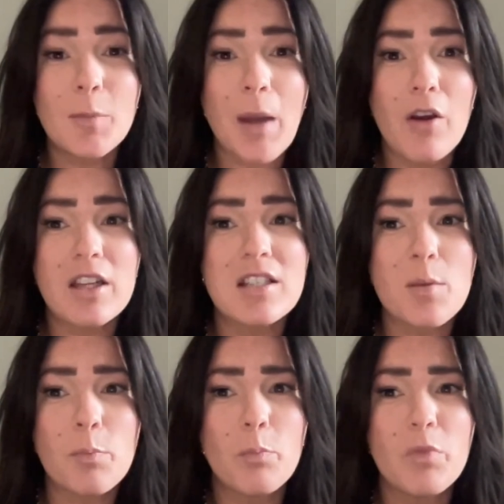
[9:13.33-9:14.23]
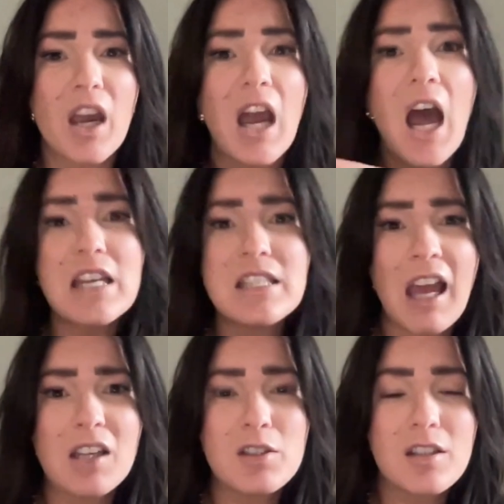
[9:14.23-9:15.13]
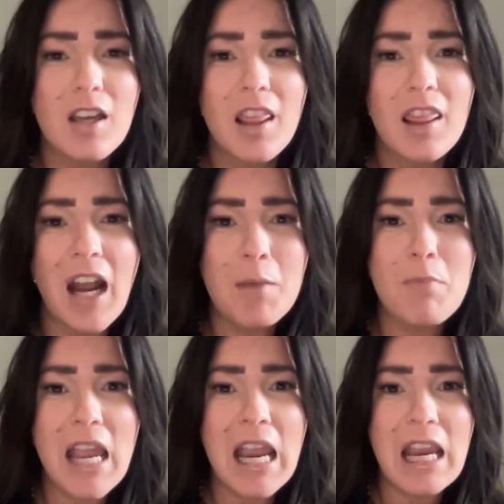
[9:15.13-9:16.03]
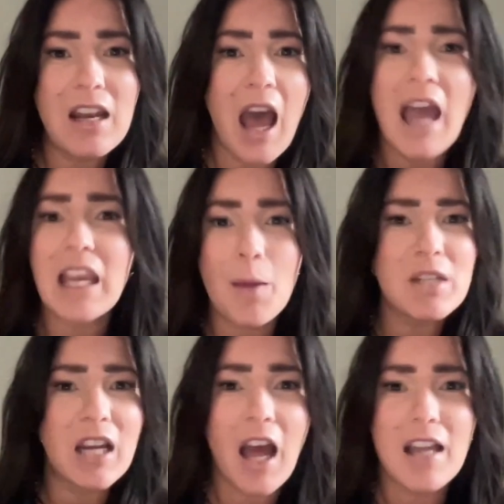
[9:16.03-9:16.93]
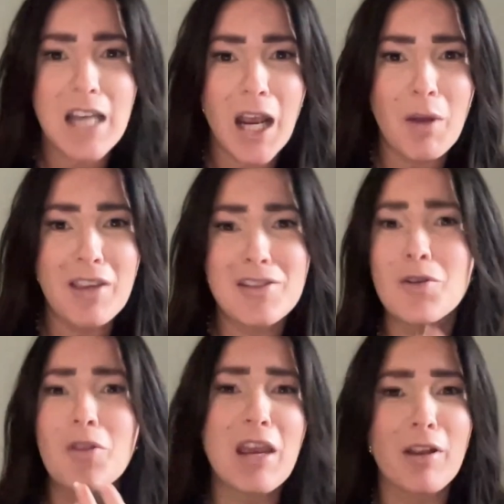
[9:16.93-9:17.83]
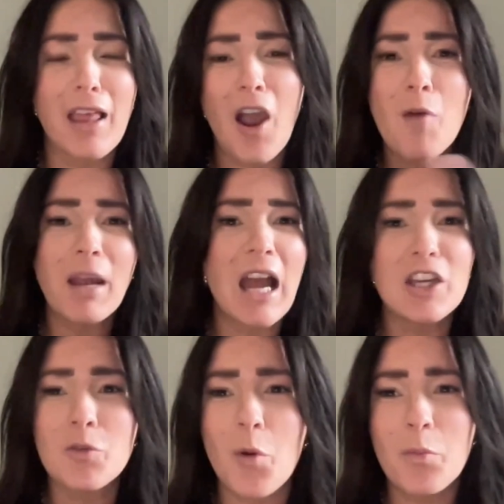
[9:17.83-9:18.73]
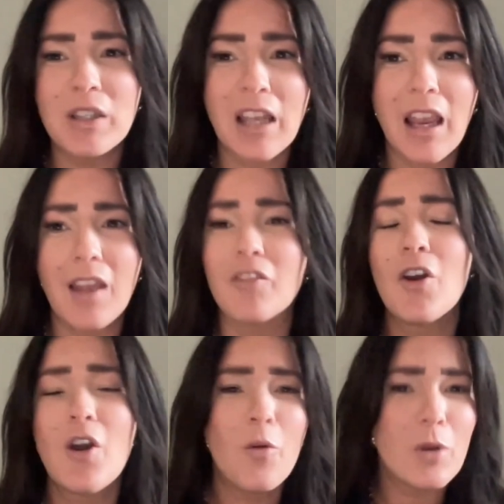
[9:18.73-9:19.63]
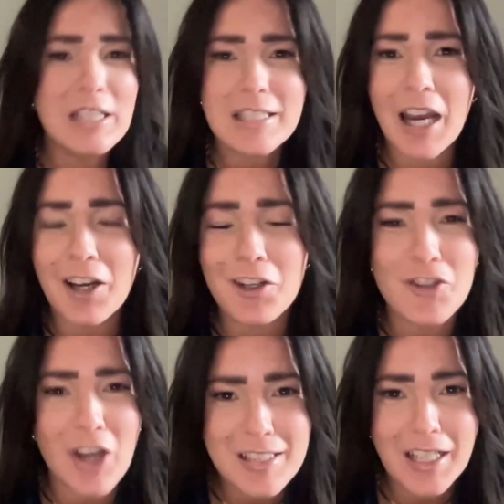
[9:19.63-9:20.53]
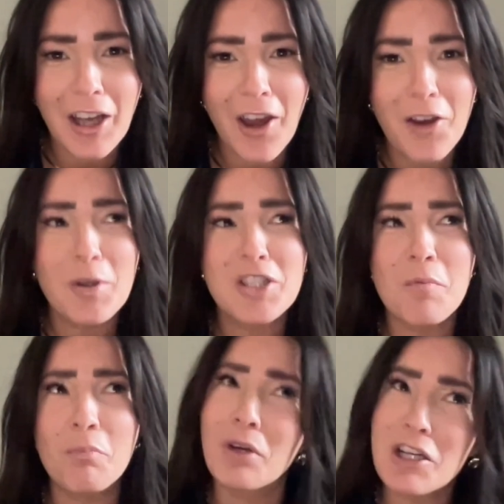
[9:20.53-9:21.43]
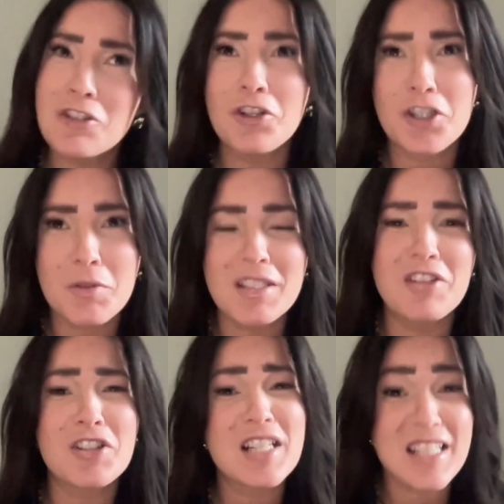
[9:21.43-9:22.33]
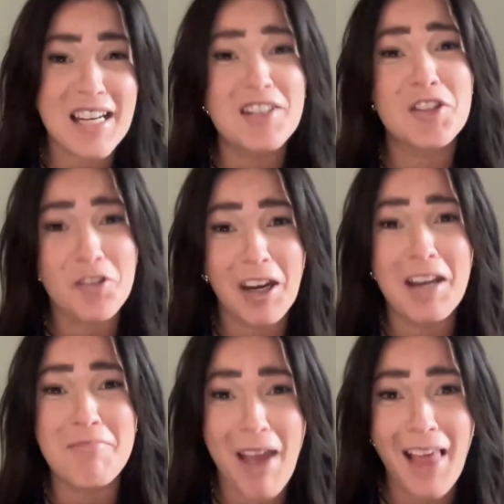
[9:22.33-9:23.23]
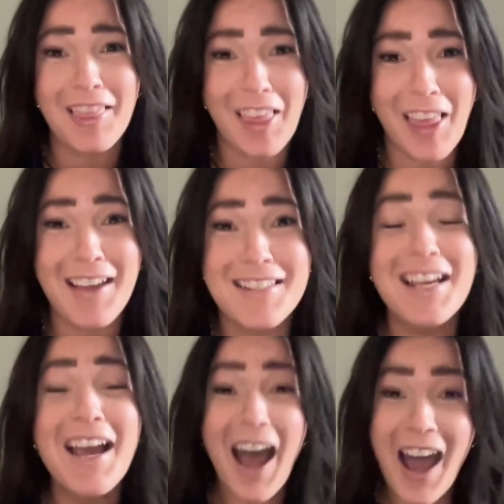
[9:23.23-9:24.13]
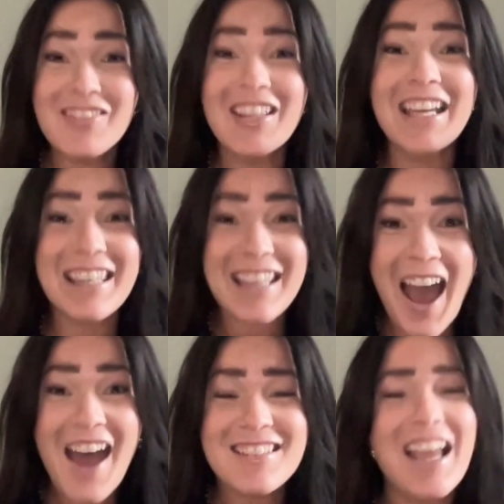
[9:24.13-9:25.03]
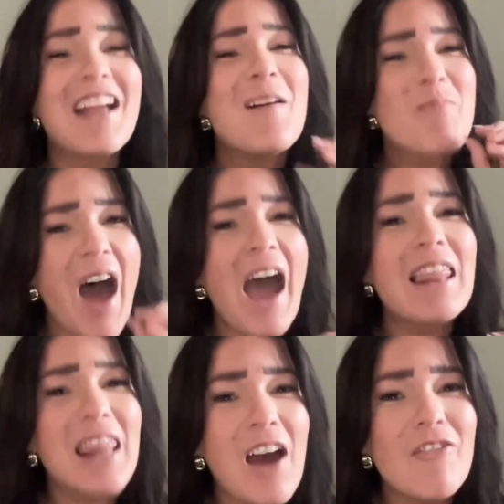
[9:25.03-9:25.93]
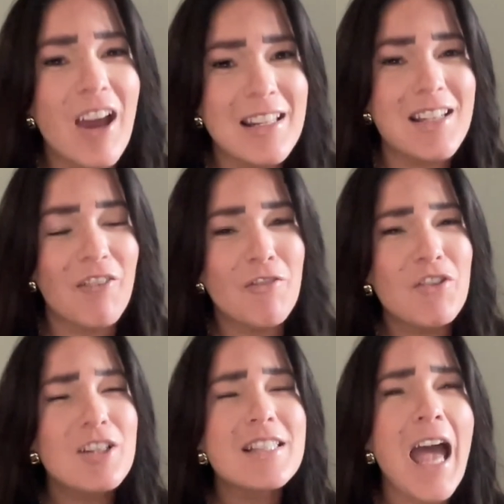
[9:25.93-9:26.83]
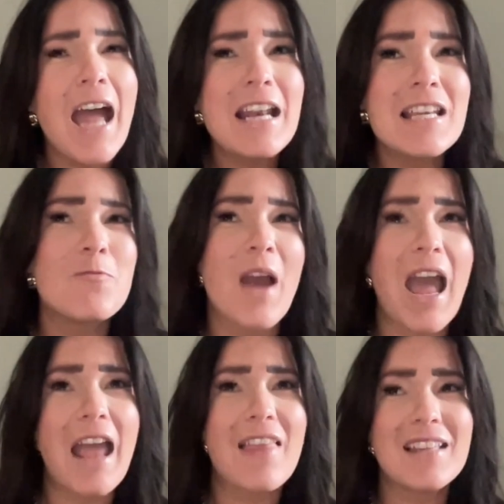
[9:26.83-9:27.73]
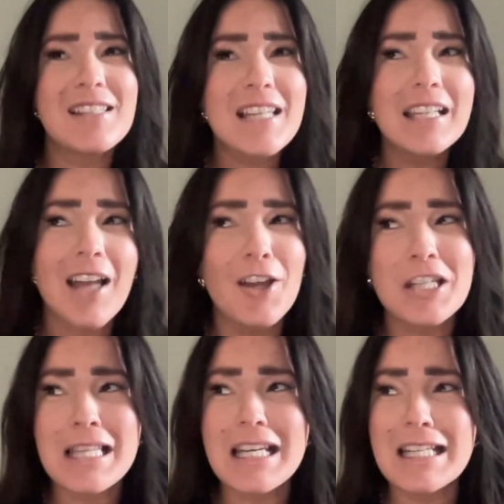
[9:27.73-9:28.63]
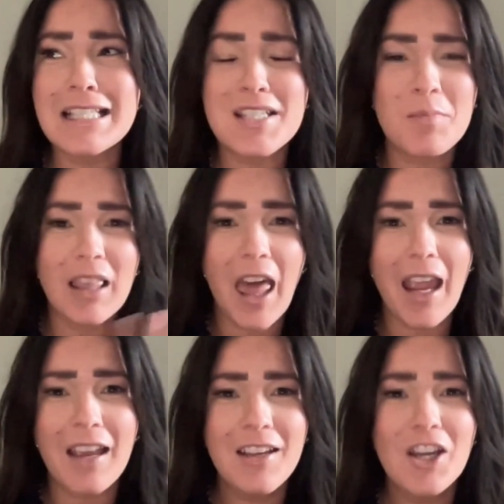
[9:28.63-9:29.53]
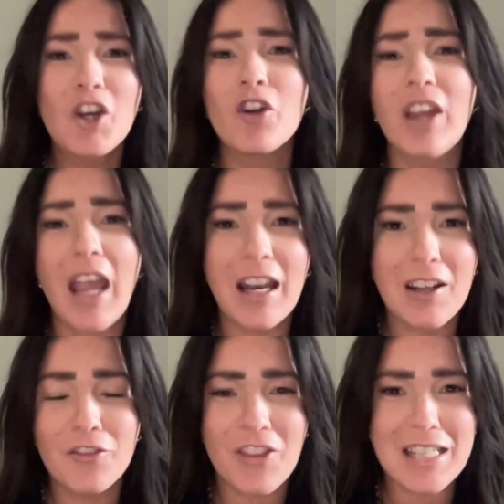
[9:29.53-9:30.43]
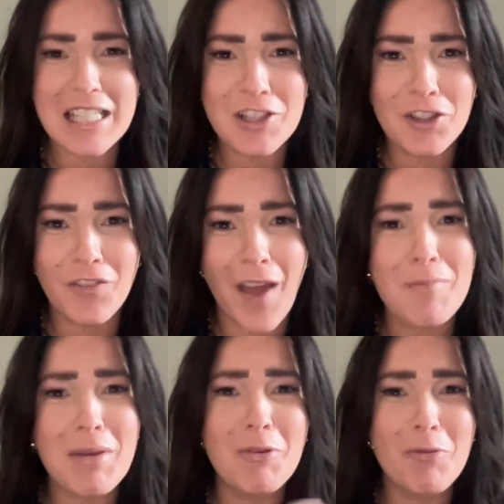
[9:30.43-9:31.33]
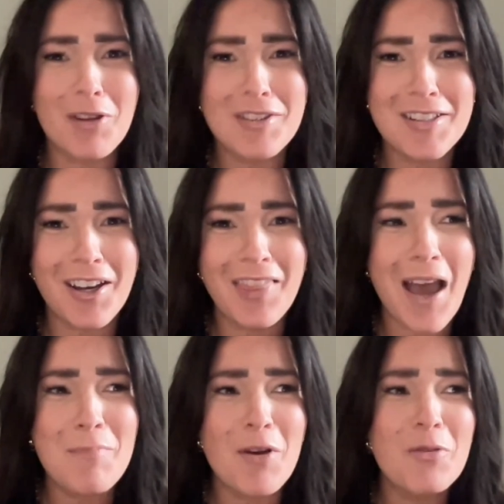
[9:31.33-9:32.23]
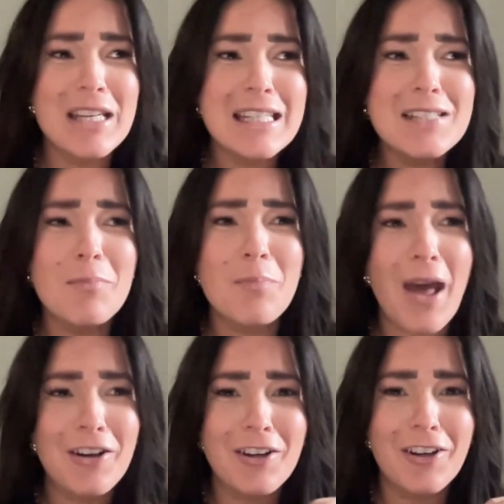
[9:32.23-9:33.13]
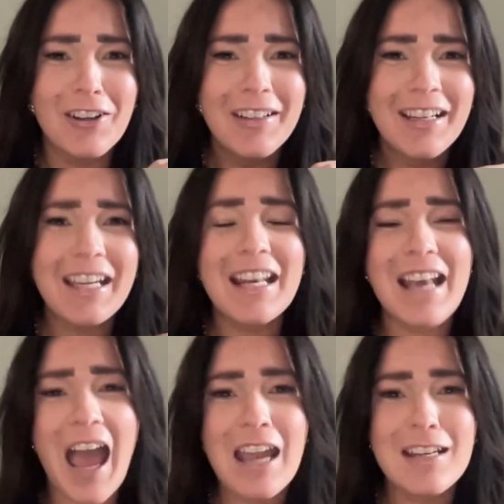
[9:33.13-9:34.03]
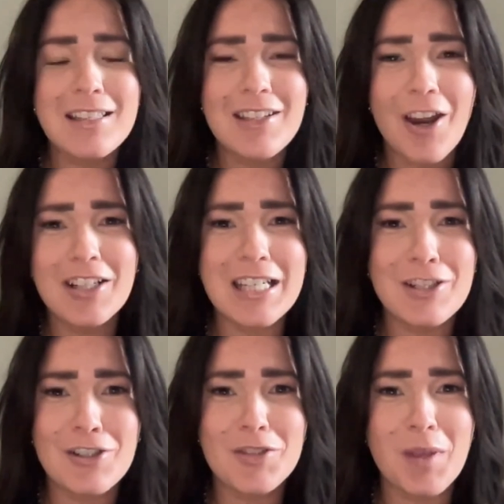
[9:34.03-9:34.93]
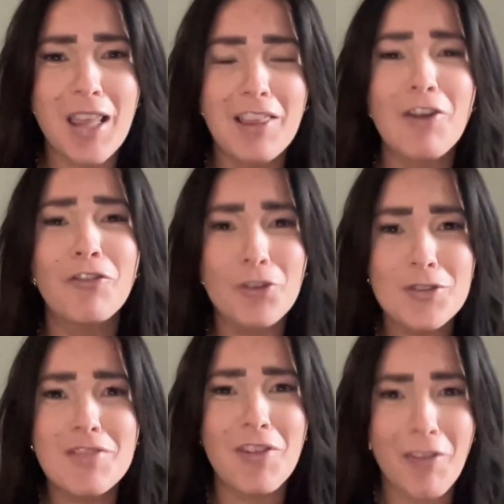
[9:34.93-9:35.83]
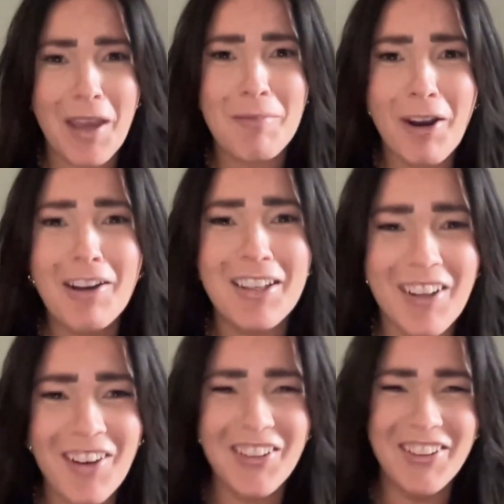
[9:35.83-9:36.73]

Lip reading: hear about because the contact that I made, I kept in contact with. And so they were like, oh my God, you won't believe we just hired Jessica, which I'm pretty sure she was in your 6th grade math class. I'm like, yes, like I love that stuff. If there's any way, that's a technology that needs to be like created for the teacher vibe. Maybe we'll start that, but we need to better connect our teachers with like the fruits of their labor.